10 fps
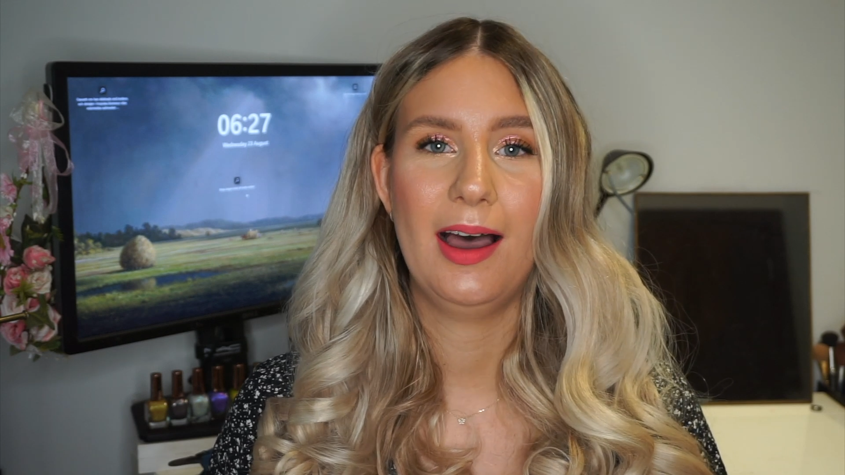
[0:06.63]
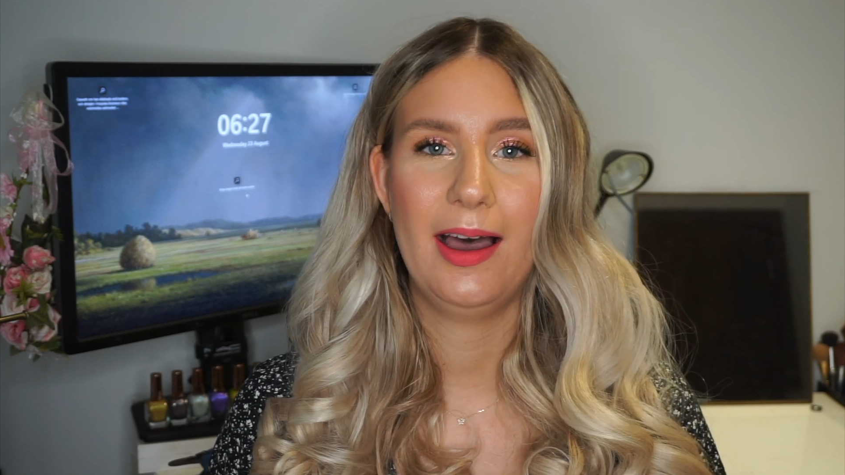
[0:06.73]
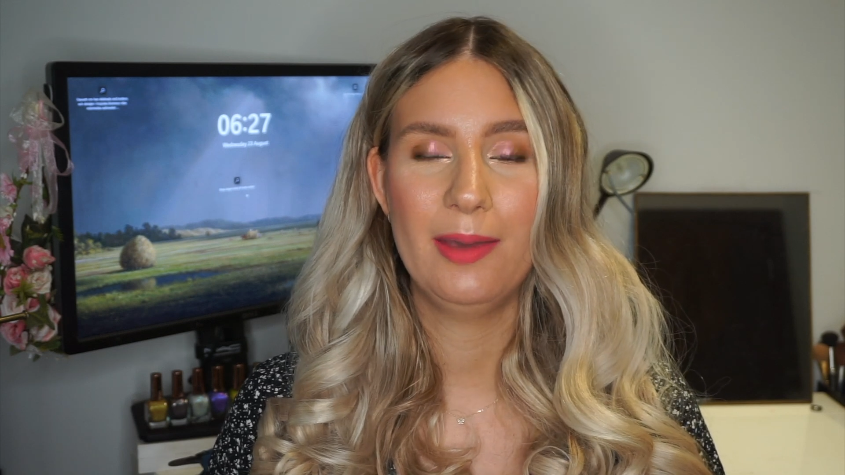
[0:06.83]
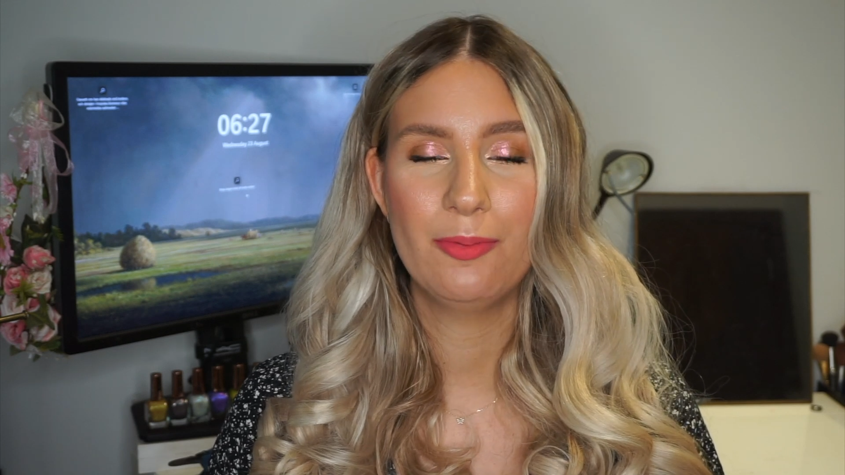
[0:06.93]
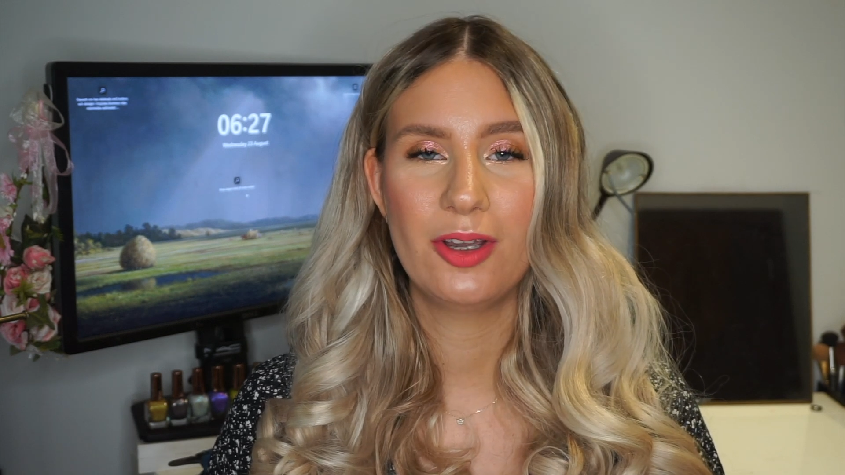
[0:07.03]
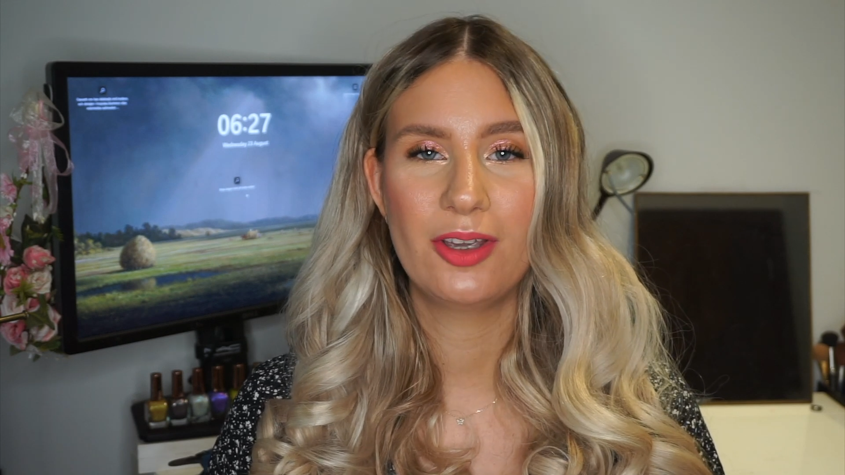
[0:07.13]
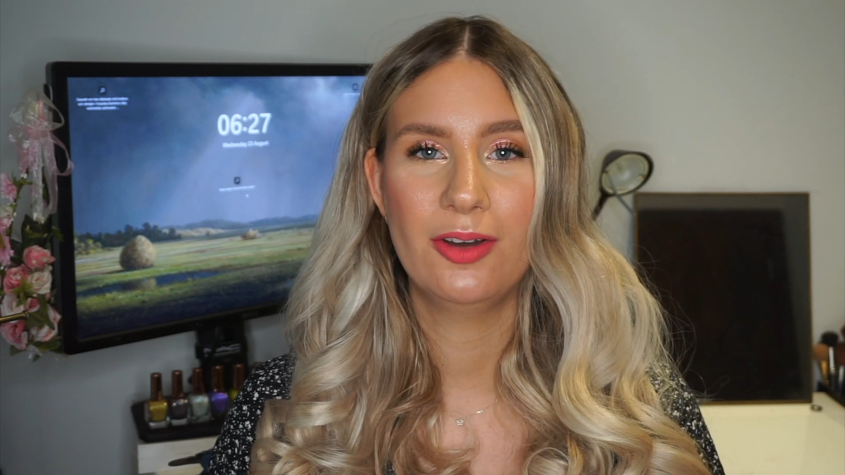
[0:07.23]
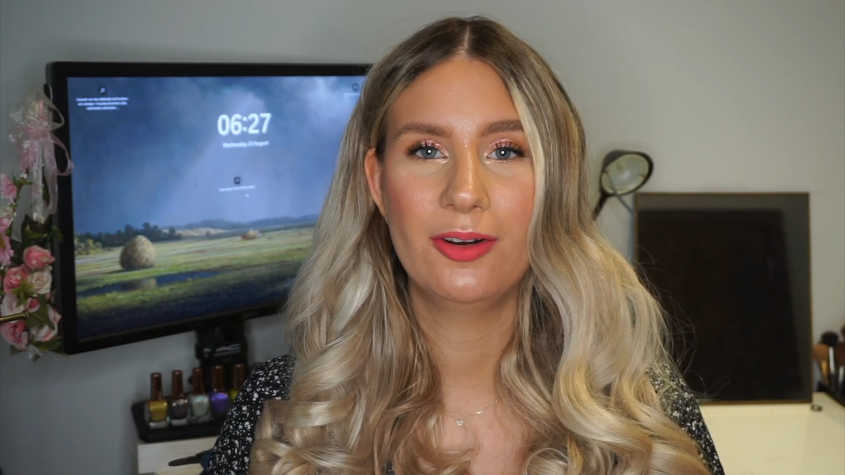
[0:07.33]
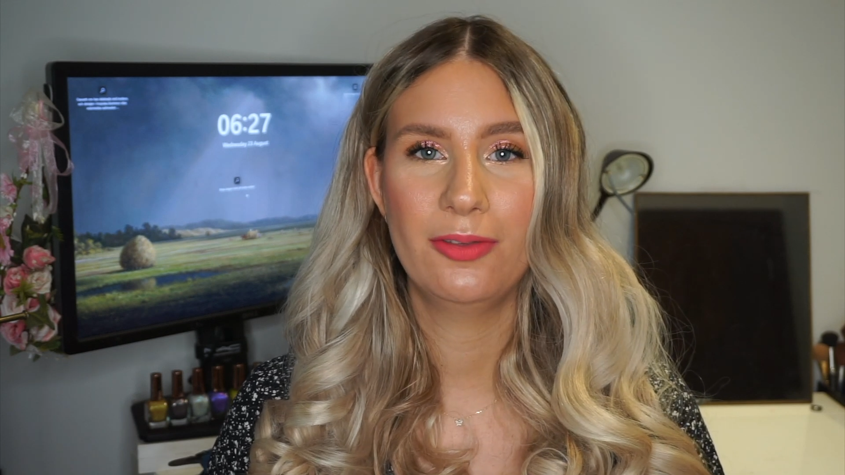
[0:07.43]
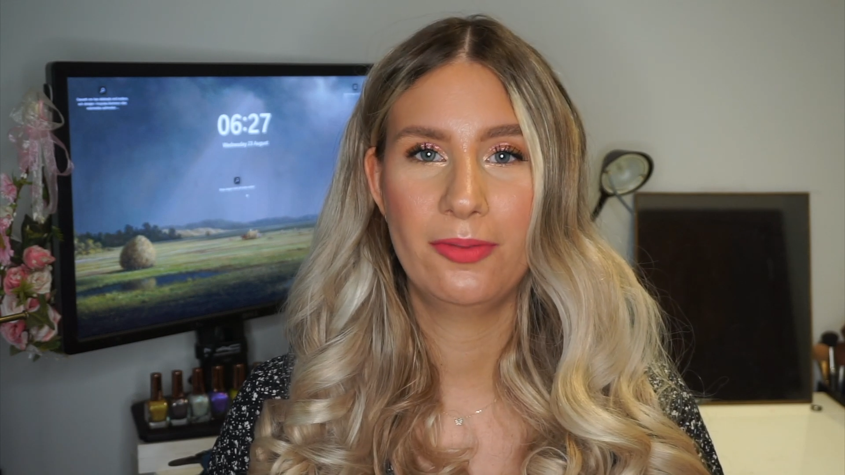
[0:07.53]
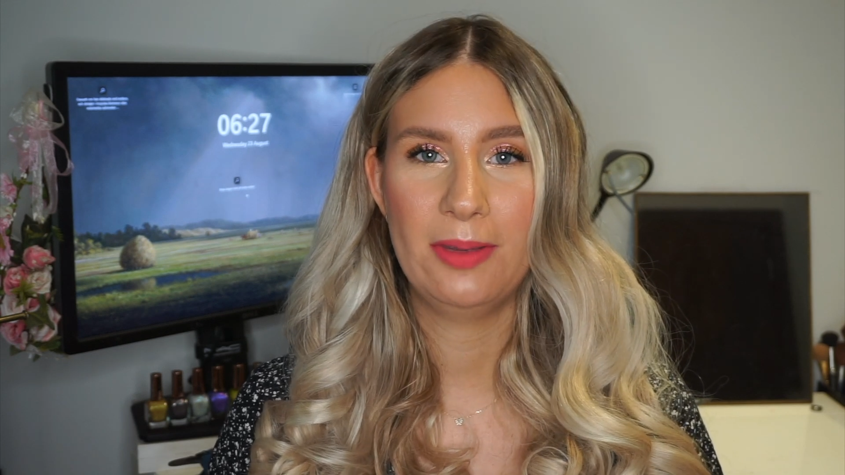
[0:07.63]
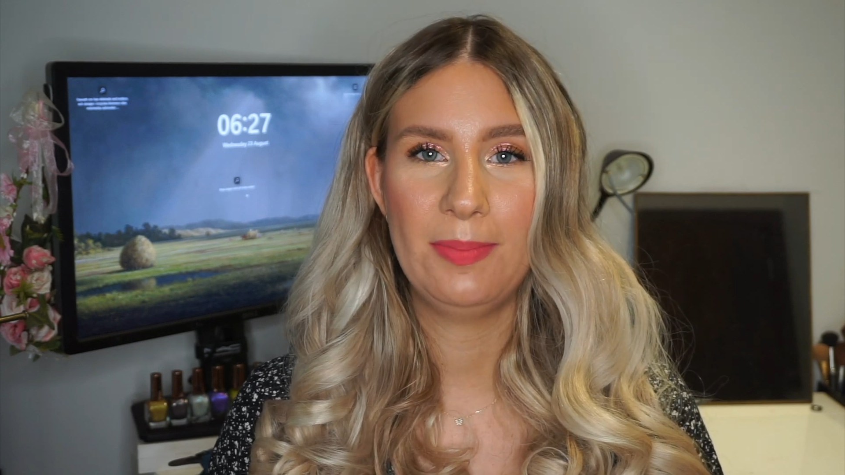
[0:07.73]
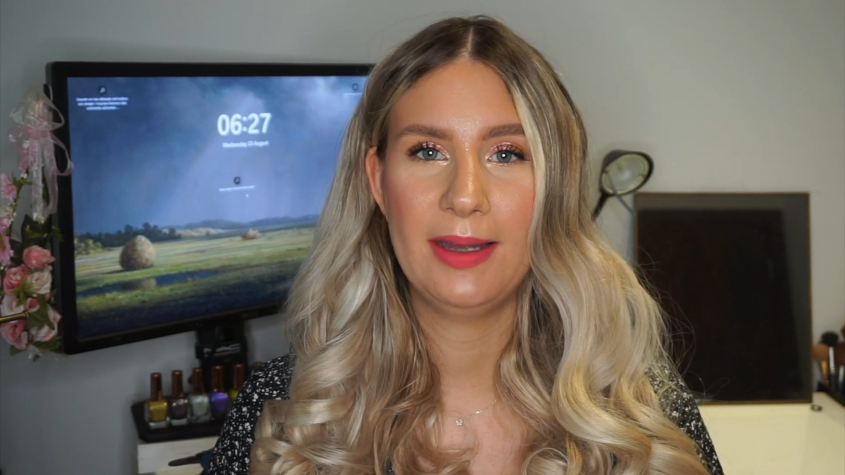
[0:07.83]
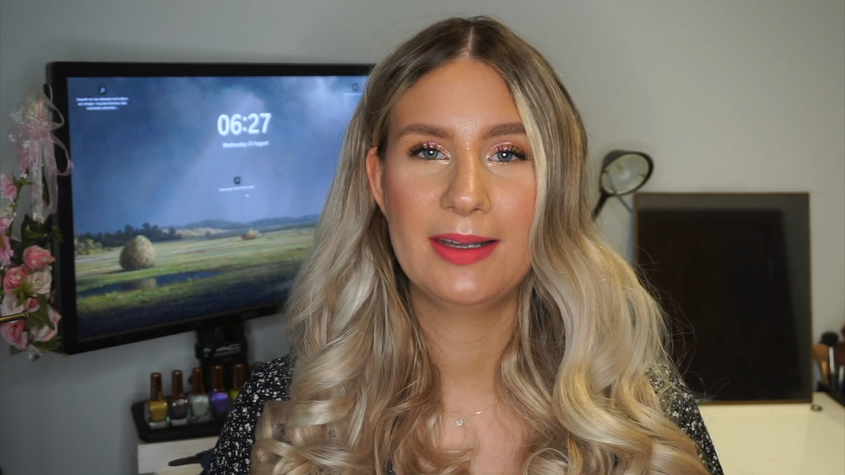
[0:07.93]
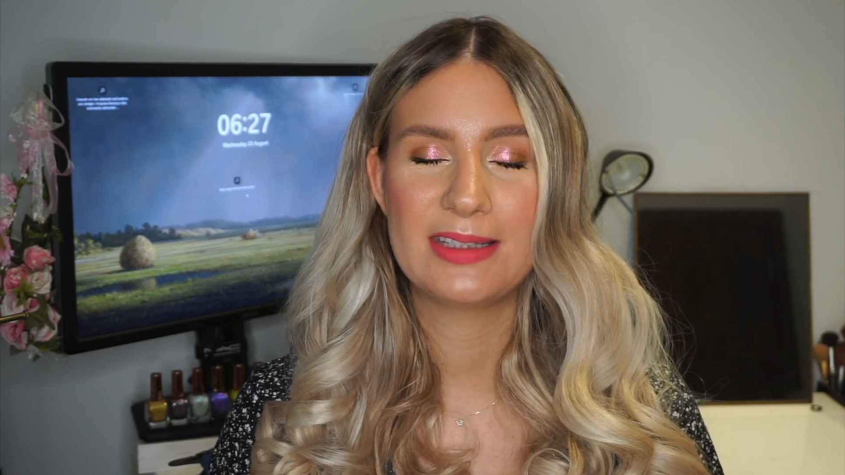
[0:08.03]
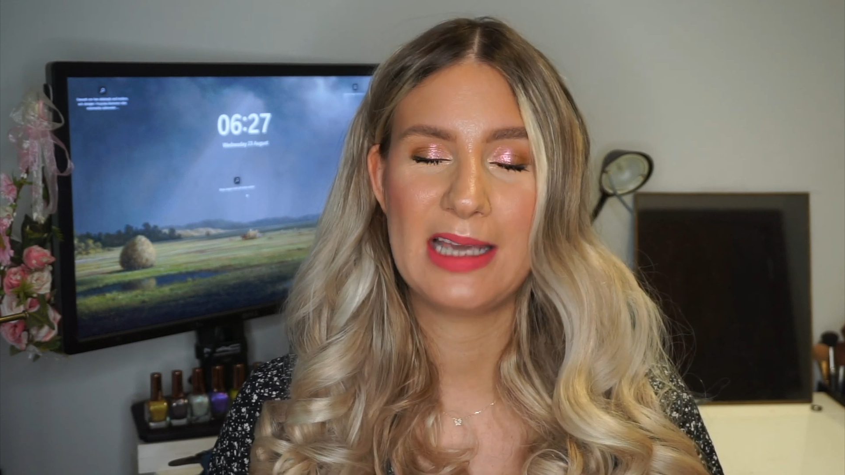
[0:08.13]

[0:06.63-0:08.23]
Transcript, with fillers: I'm working on three palettes